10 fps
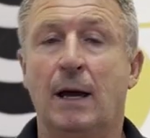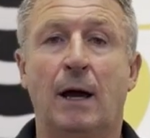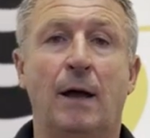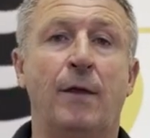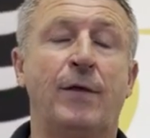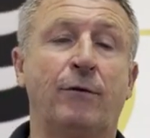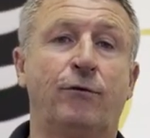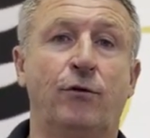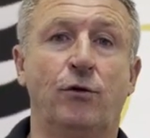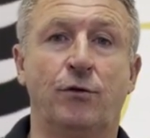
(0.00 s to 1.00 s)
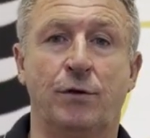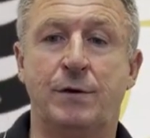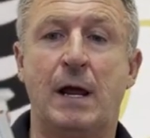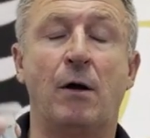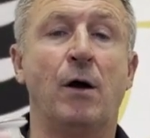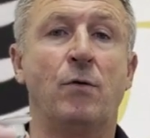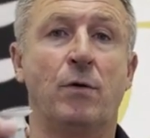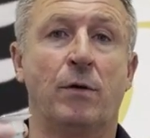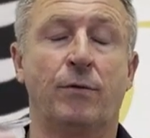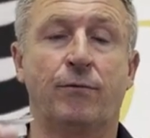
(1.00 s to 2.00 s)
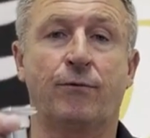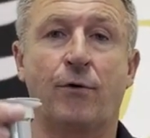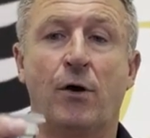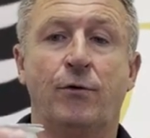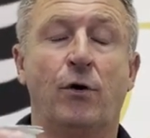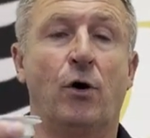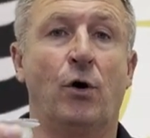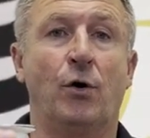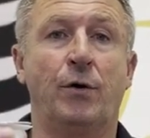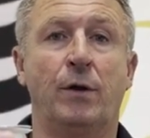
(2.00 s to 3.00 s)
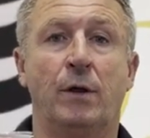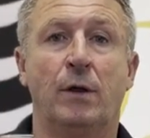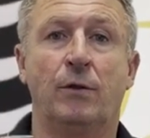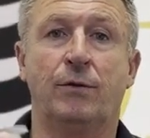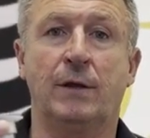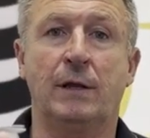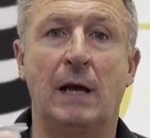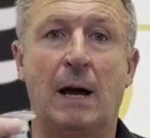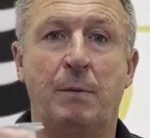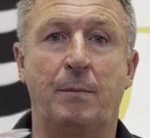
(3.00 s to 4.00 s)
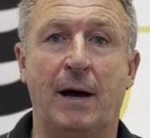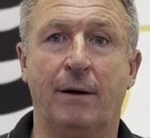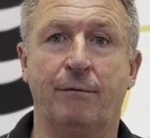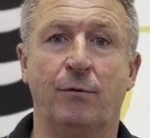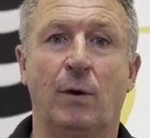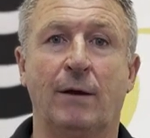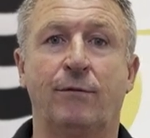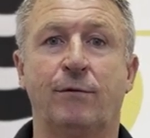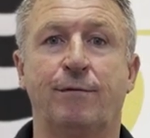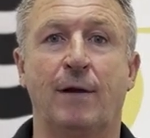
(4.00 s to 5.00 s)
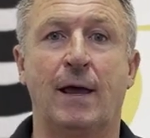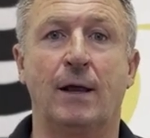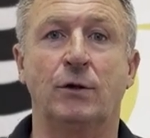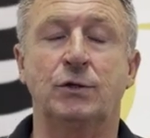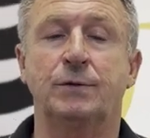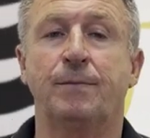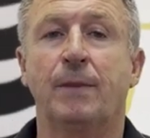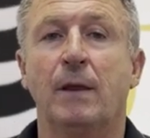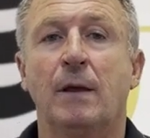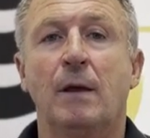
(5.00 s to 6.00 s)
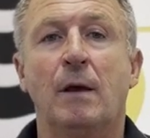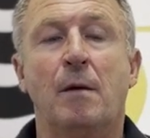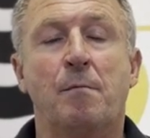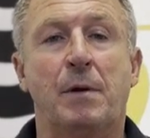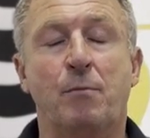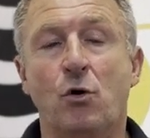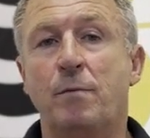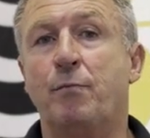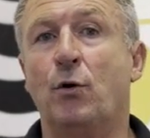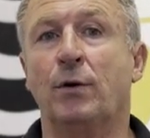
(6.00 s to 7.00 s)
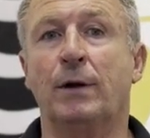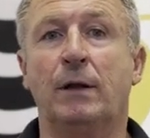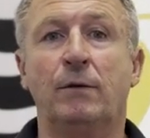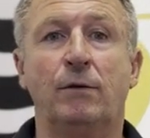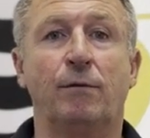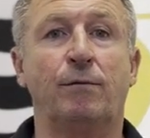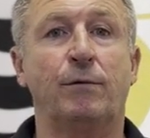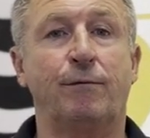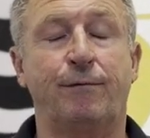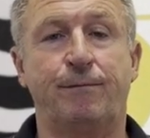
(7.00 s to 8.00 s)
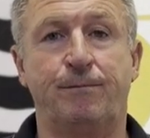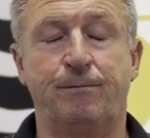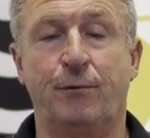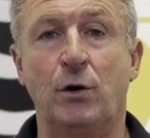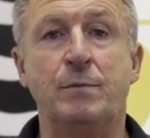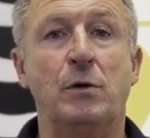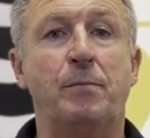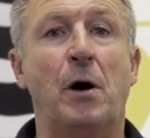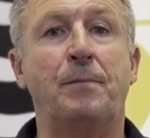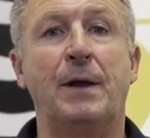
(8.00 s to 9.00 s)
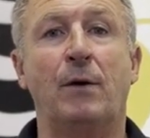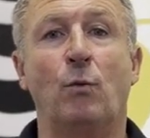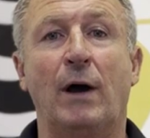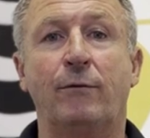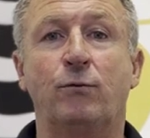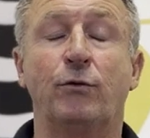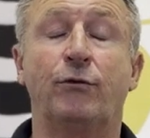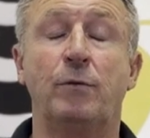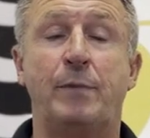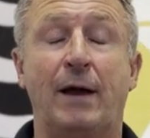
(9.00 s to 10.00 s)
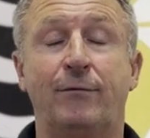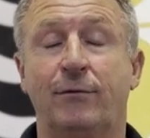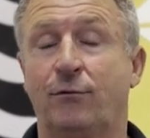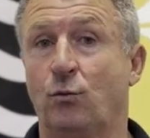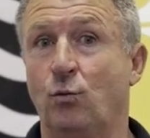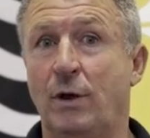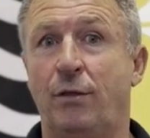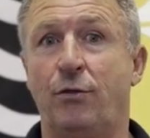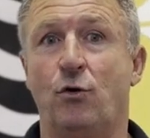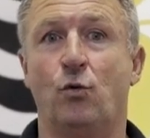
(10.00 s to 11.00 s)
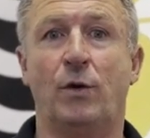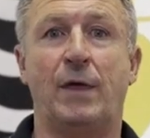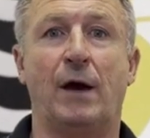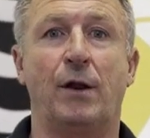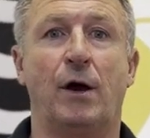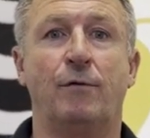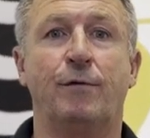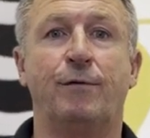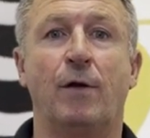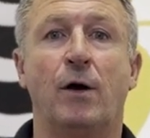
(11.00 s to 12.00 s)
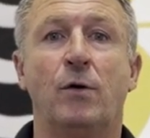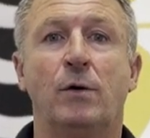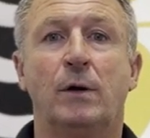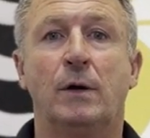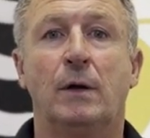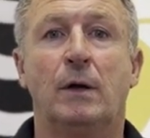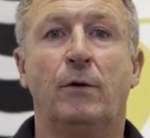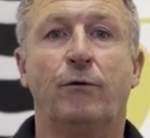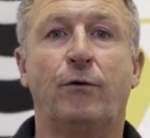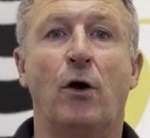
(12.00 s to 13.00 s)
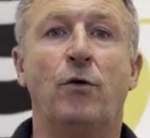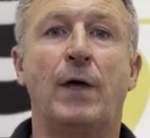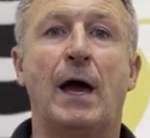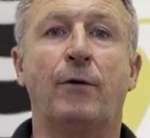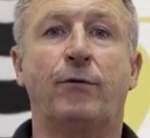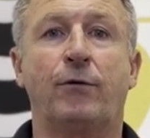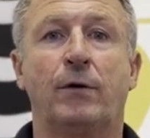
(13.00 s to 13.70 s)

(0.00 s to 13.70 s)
and that's due to the narrow throat on the upper part of the waste, the flange. But more importantly, the 40 mil pop down waste will suit basins with or without overflow, so that